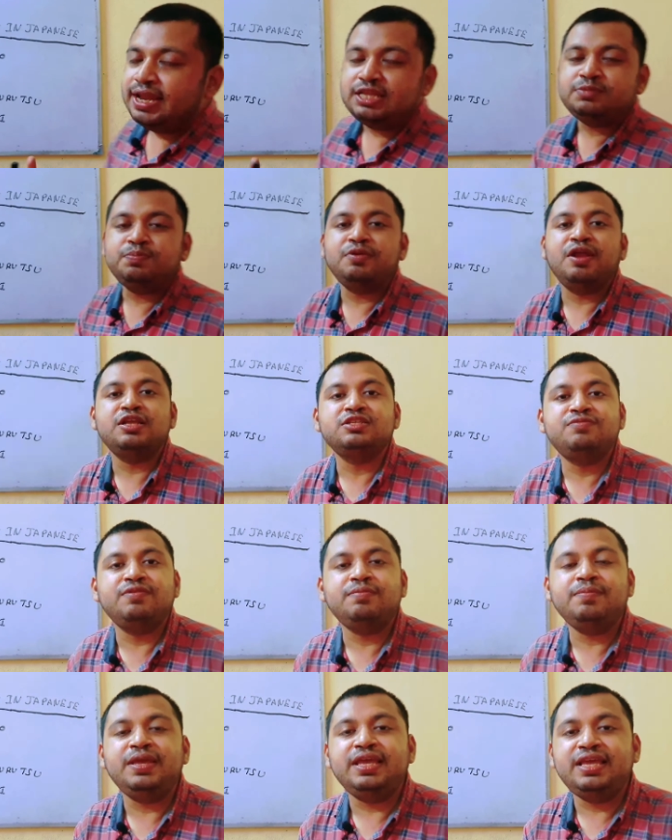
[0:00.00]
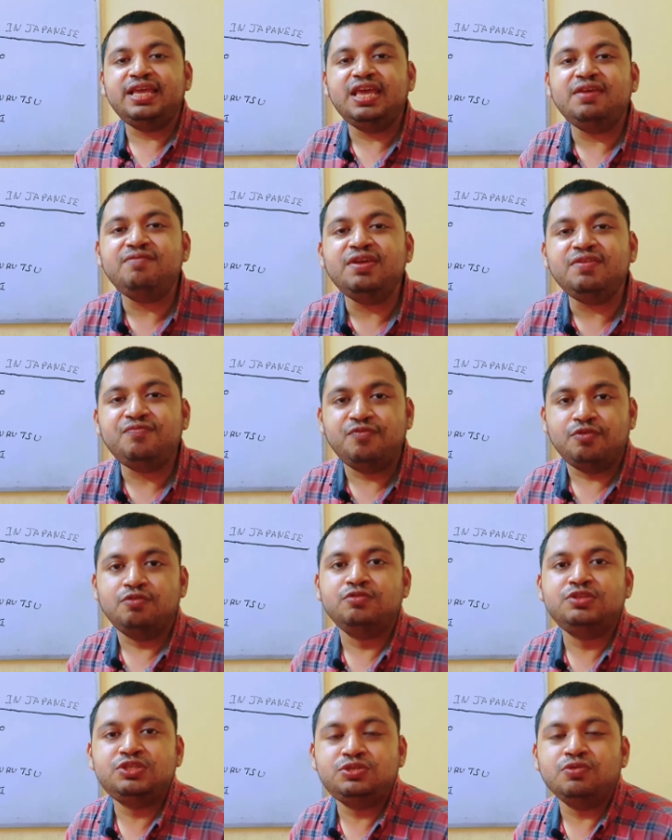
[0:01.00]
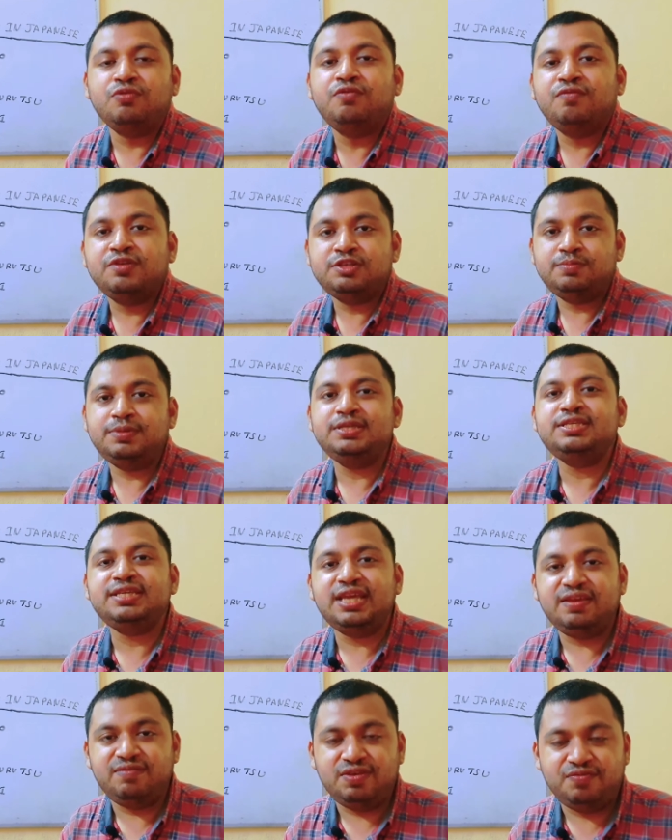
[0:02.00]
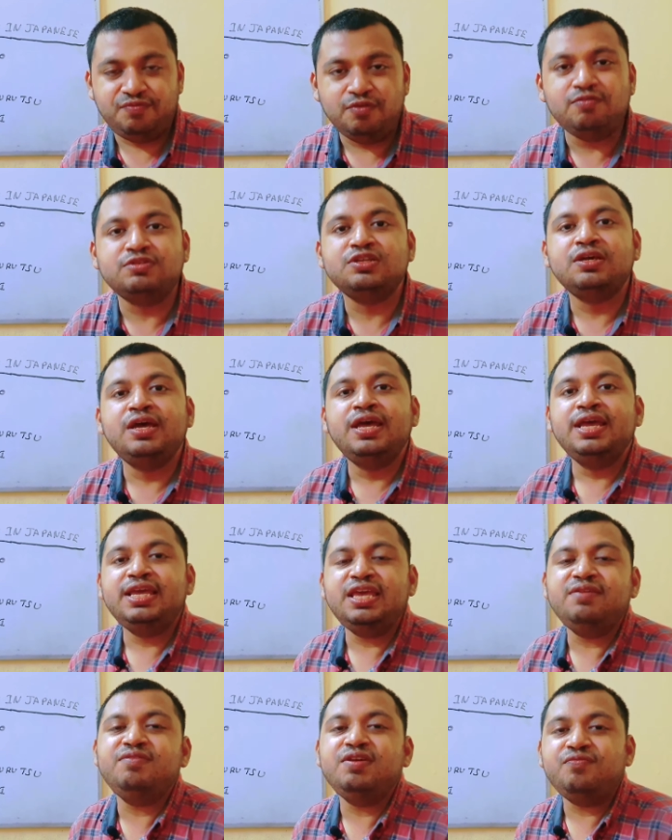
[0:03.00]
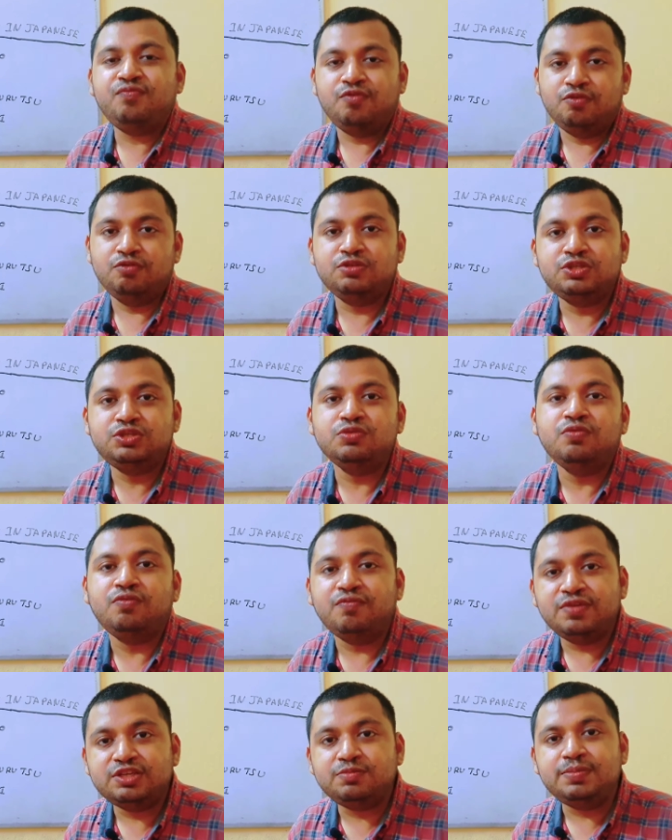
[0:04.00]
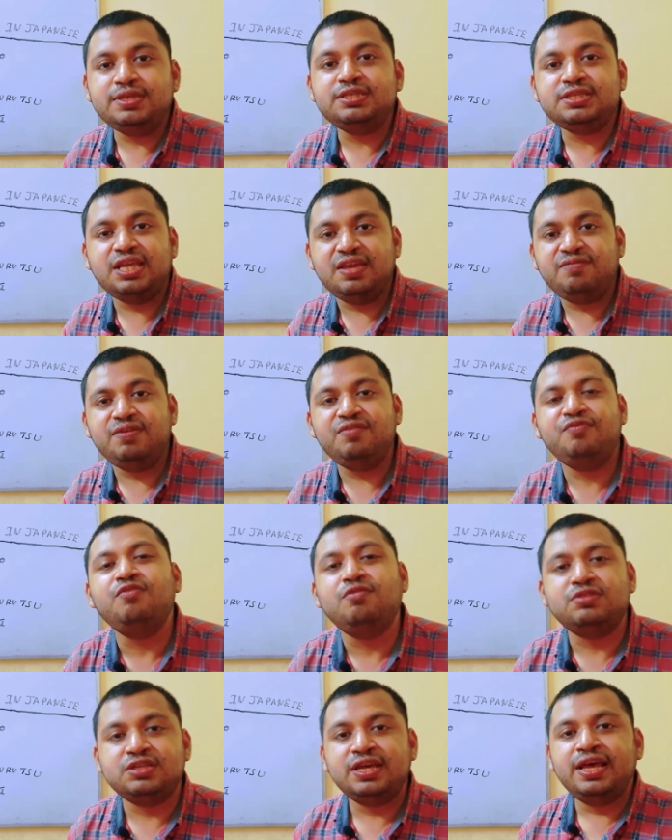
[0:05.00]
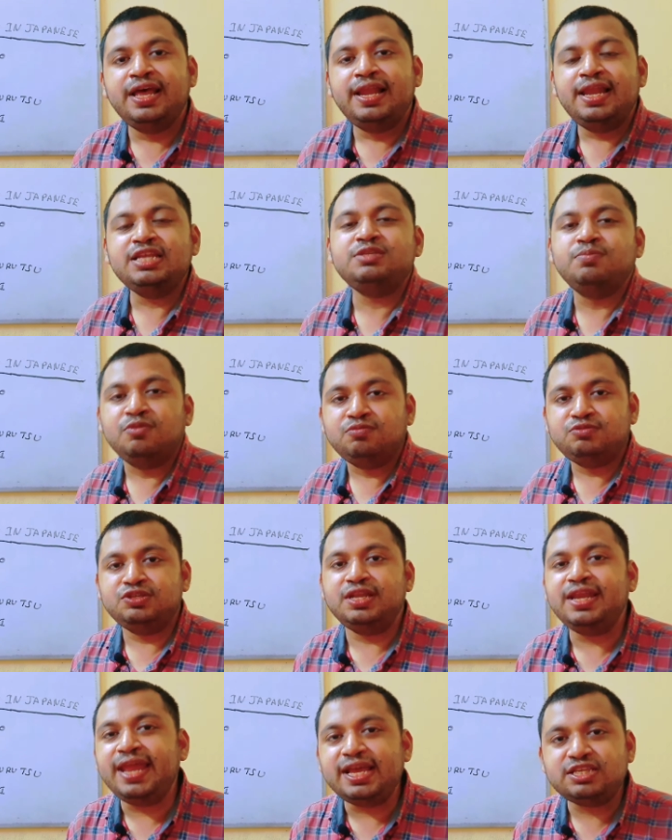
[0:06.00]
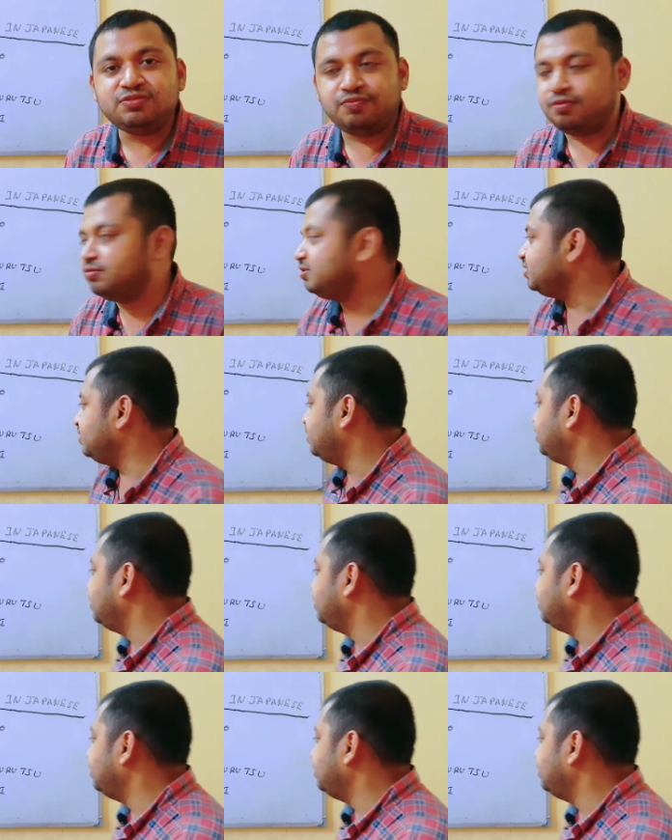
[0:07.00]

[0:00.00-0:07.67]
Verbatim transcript: Let's pronounce with me. Kiwi furusu, which means kiwi fruit. Kiwi furusu, which means kiwi fruit. Let's move to the next fruit.